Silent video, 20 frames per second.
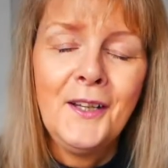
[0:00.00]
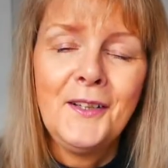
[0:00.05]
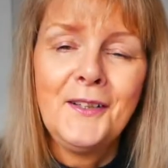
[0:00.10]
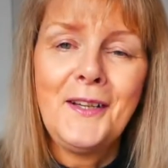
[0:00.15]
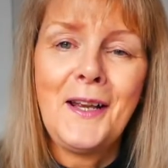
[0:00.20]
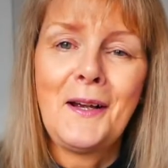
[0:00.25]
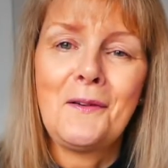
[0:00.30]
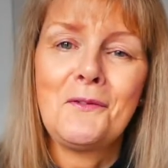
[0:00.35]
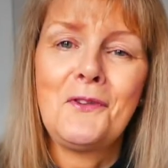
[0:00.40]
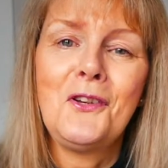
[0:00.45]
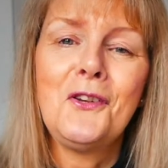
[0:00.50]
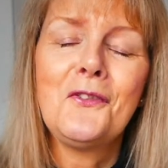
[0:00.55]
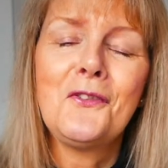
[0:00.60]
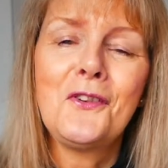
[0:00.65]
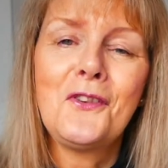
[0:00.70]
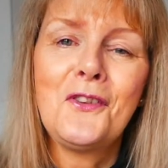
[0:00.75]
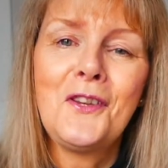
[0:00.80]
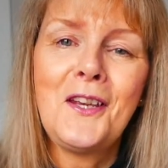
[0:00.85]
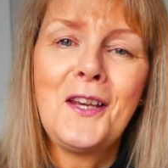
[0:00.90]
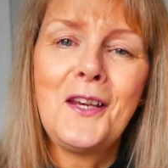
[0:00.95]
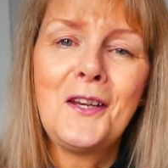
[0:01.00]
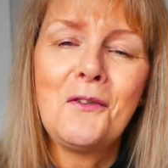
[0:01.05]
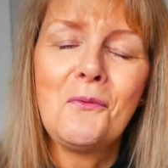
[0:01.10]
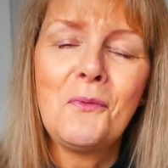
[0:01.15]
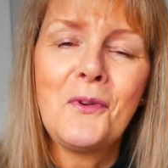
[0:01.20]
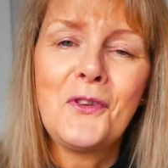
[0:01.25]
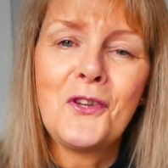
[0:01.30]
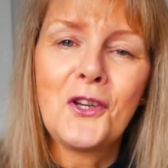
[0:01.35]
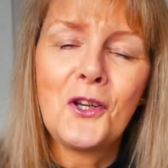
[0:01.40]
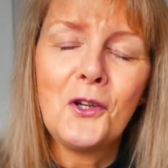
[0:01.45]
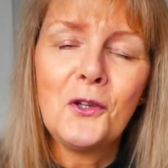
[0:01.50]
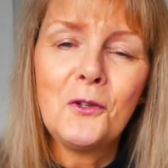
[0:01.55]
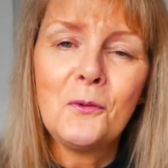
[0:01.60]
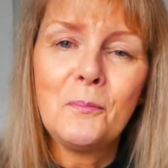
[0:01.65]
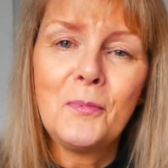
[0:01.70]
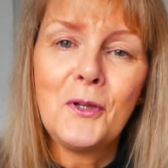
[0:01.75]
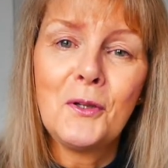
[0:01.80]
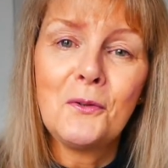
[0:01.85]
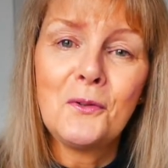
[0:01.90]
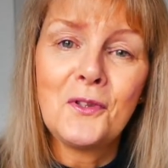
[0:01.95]
Now, the other thing with
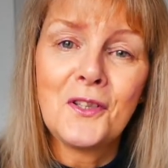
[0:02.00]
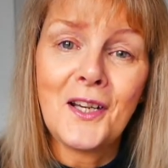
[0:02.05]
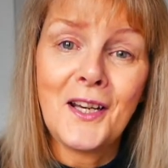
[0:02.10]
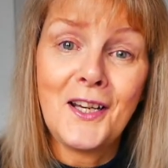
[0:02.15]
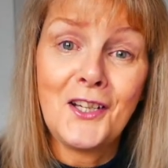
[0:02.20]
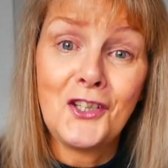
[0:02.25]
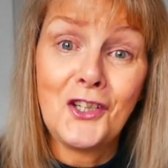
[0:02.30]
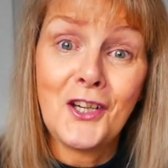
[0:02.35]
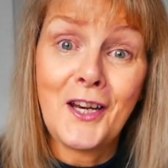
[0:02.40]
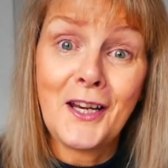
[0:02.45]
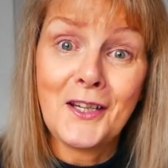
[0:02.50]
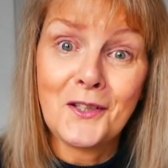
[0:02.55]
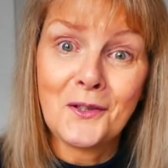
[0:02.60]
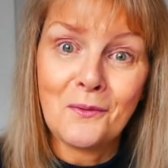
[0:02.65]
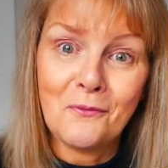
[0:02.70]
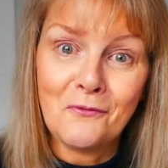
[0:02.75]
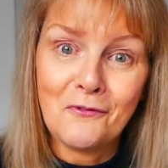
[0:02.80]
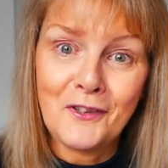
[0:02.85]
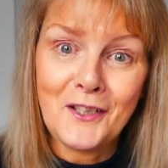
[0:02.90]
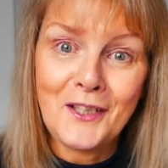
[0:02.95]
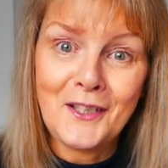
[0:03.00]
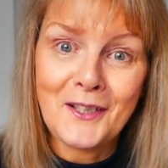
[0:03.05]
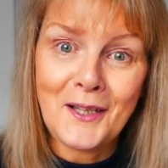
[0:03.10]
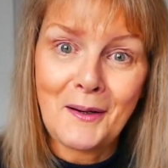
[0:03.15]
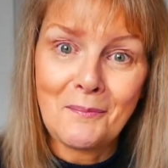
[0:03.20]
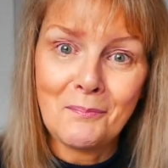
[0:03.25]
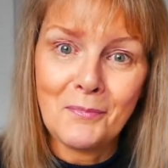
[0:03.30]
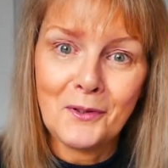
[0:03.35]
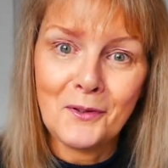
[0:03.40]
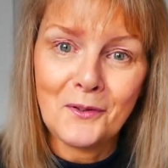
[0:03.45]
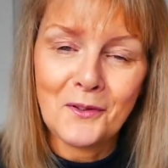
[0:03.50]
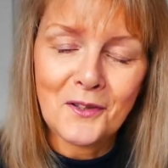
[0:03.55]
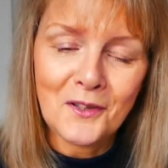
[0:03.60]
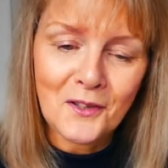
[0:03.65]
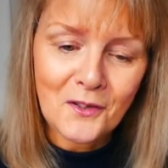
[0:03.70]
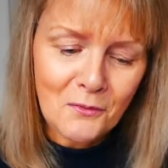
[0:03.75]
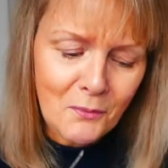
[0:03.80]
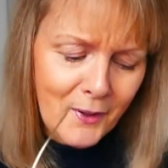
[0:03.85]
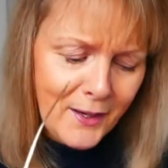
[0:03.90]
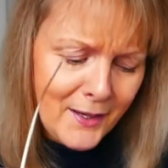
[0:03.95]
Cult Beauty is you get some free samples
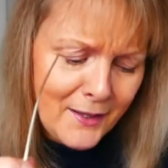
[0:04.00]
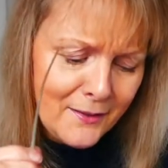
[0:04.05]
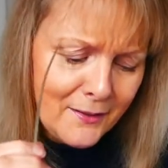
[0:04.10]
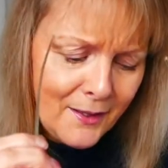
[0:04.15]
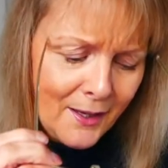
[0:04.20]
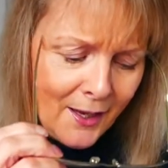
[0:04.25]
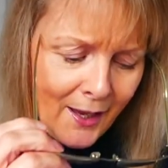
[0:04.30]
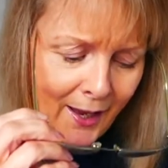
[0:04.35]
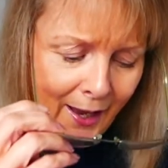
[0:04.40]
as well,